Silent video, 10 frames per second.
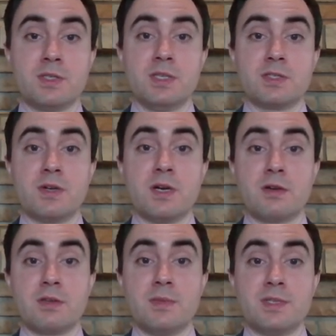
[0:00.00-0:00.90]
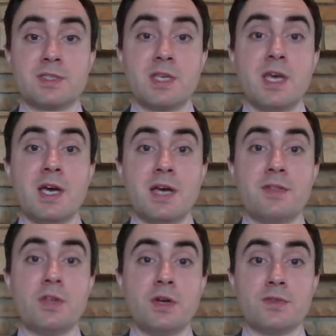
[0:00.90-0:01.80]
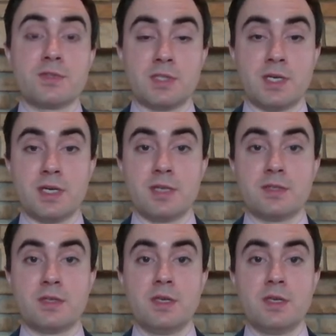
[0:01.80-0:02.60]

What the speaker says: These are arguments on the other side.